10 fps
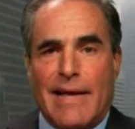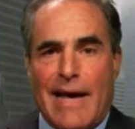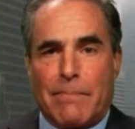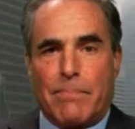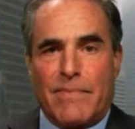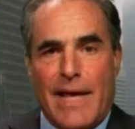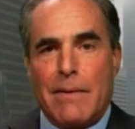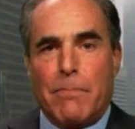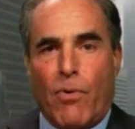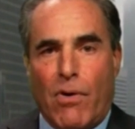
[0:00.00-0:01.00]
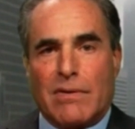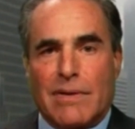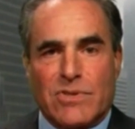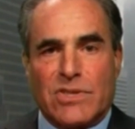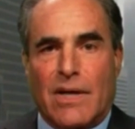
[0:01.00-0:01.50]
that they bought
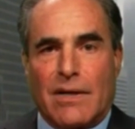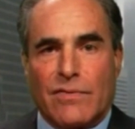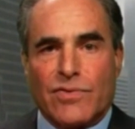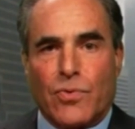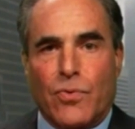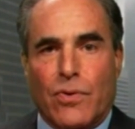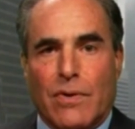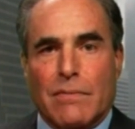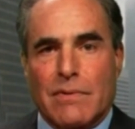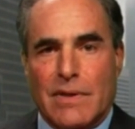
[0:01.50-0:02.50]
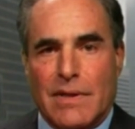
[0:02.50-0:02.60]
themselves, or